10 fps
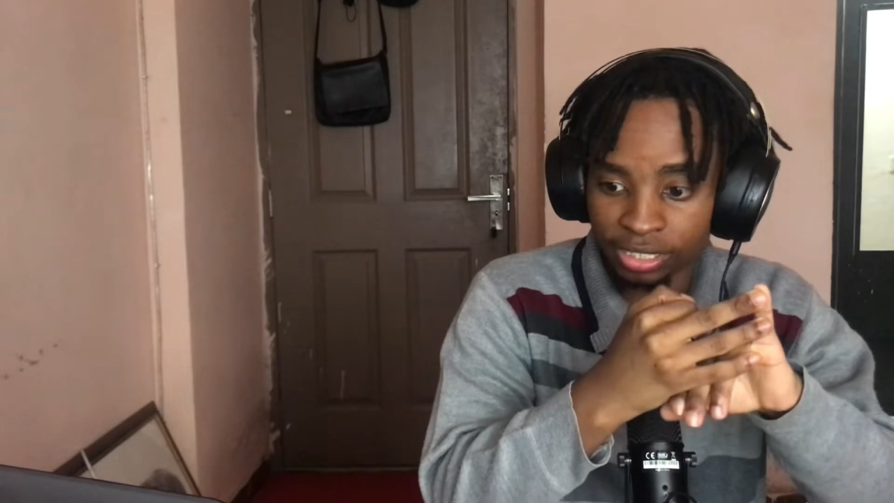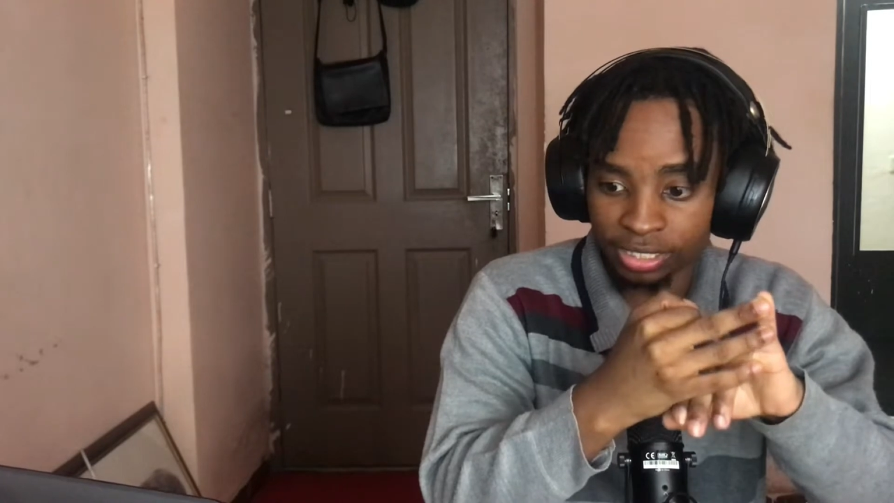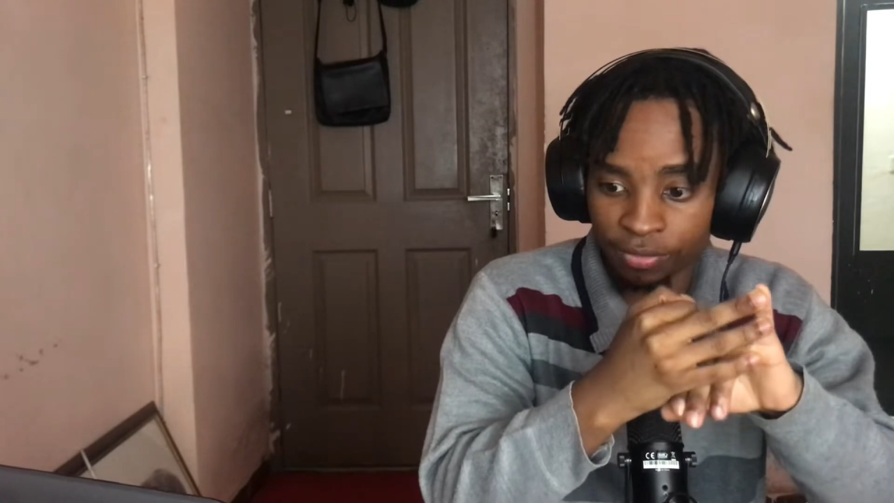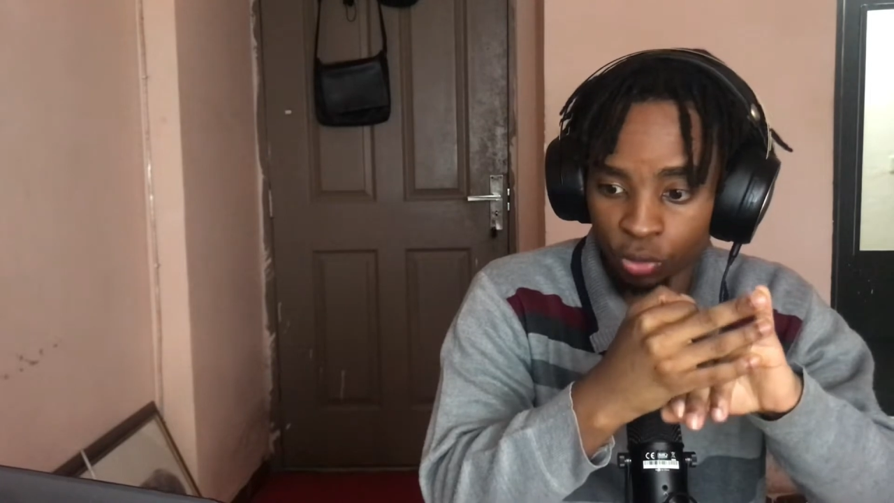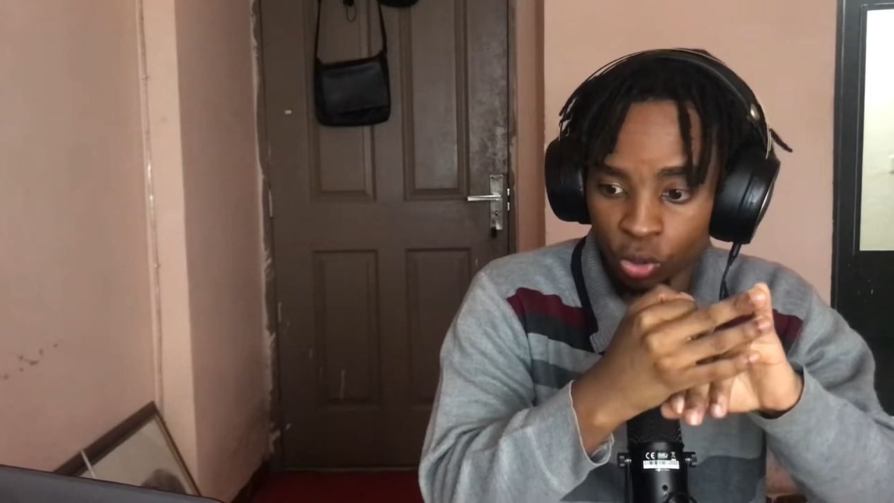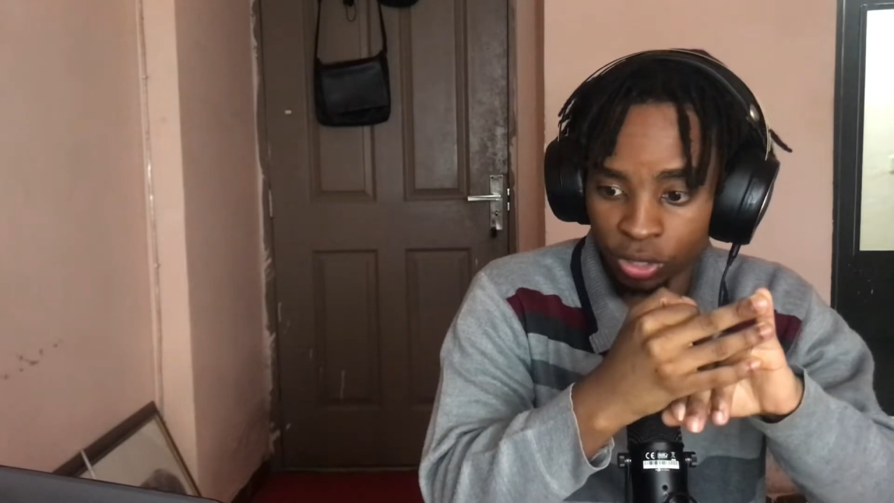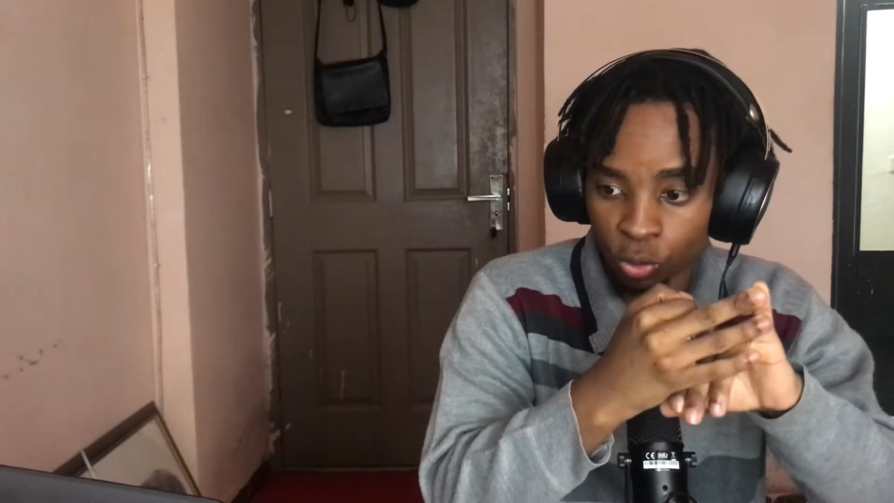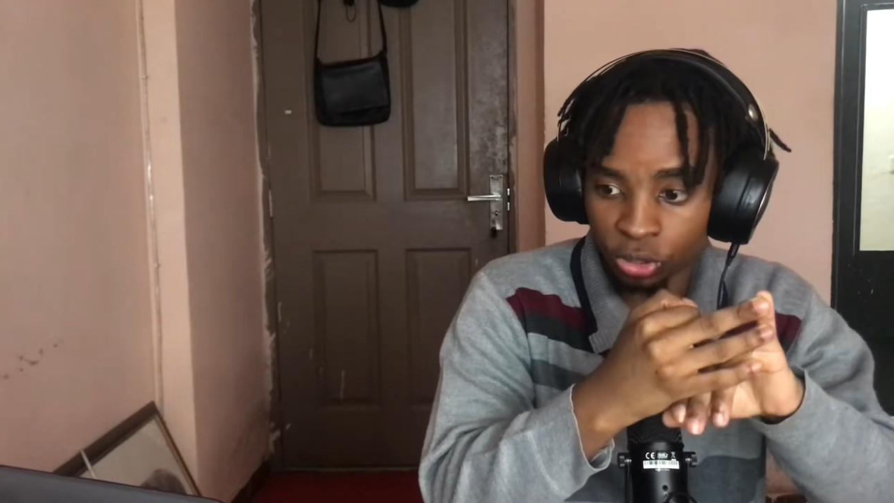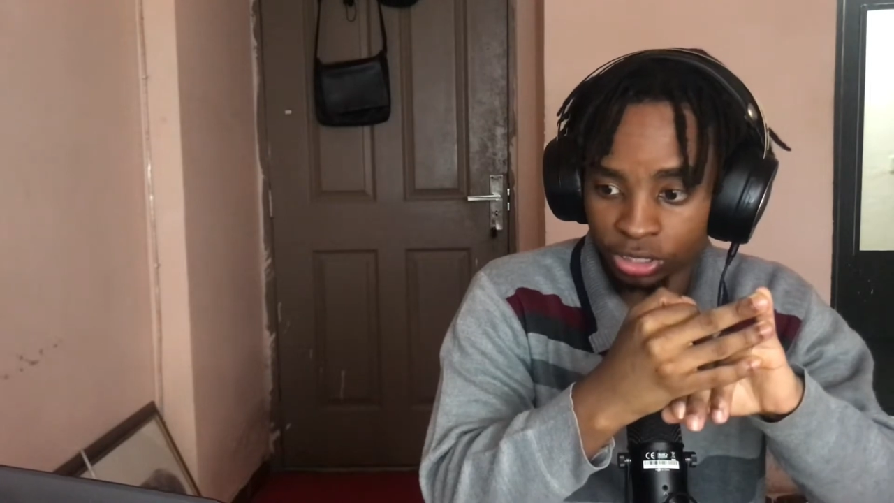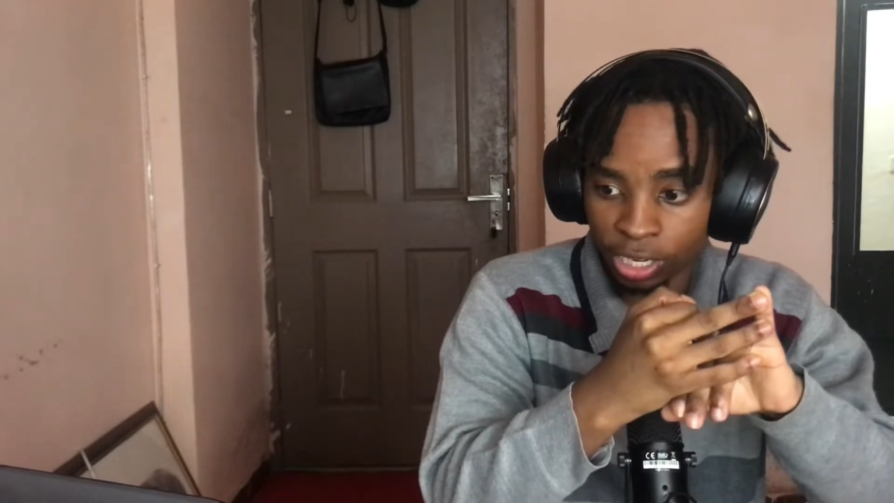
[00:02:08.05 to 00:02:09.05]
has never won a
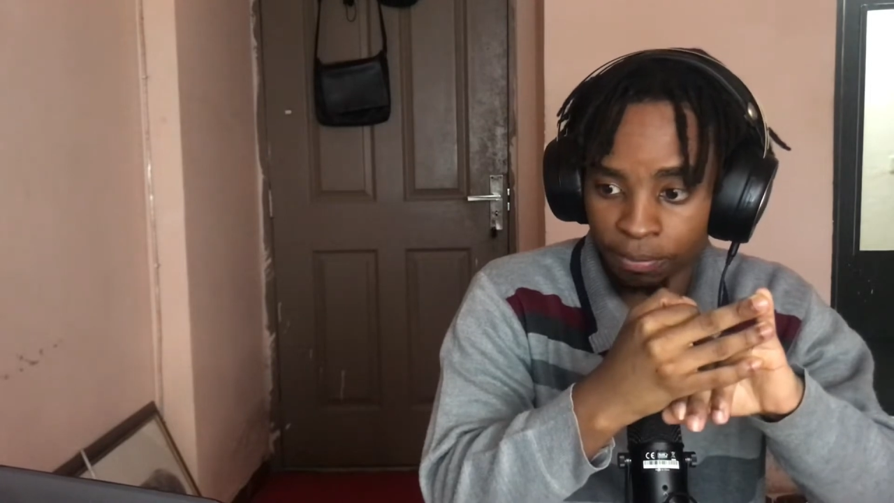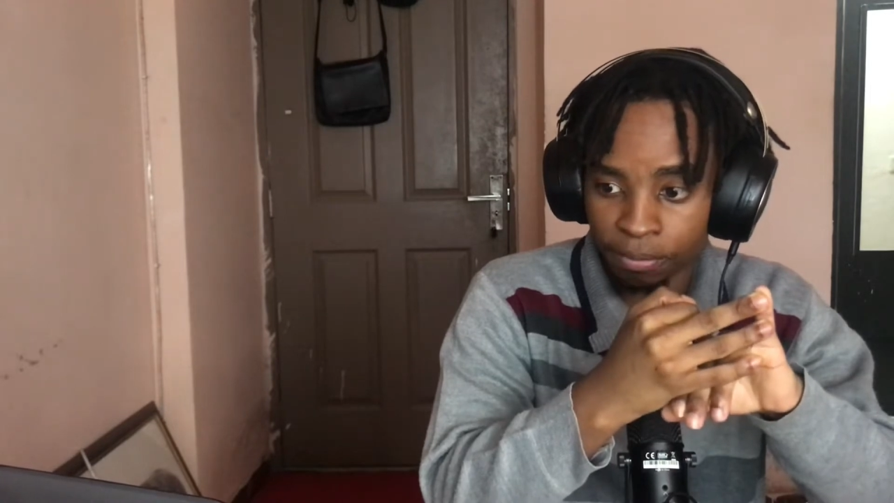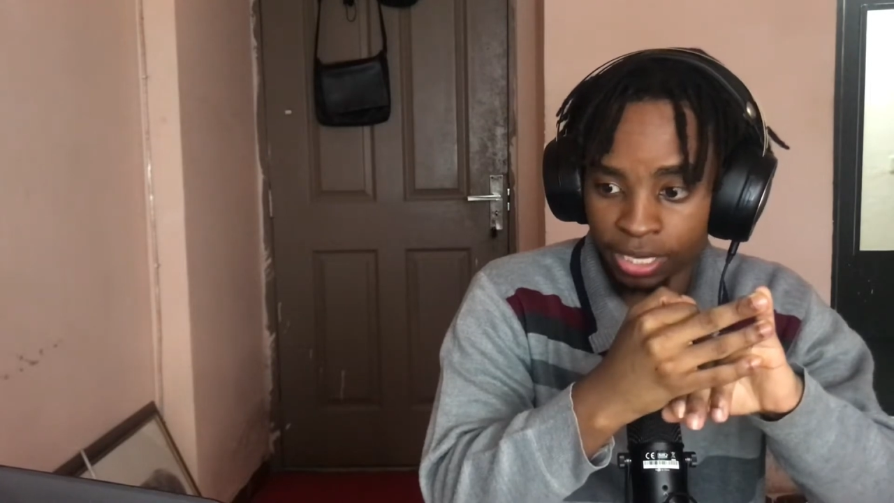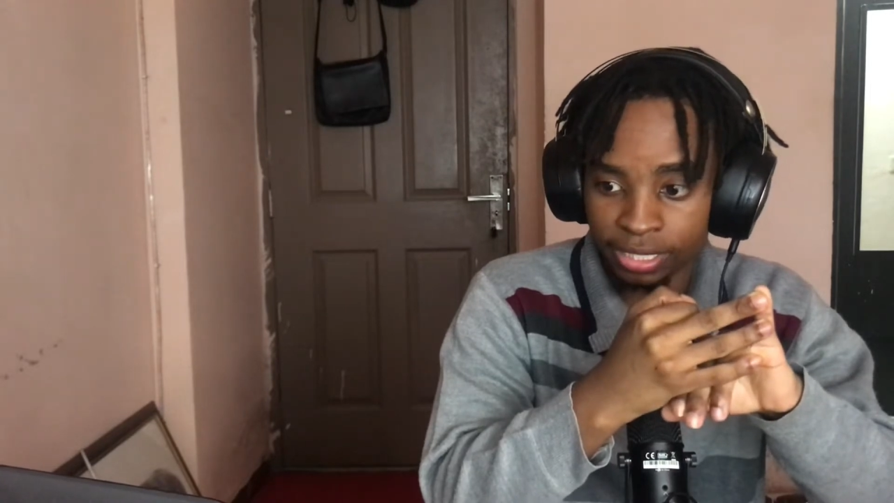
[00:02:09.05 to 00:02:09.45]
World Cup, man.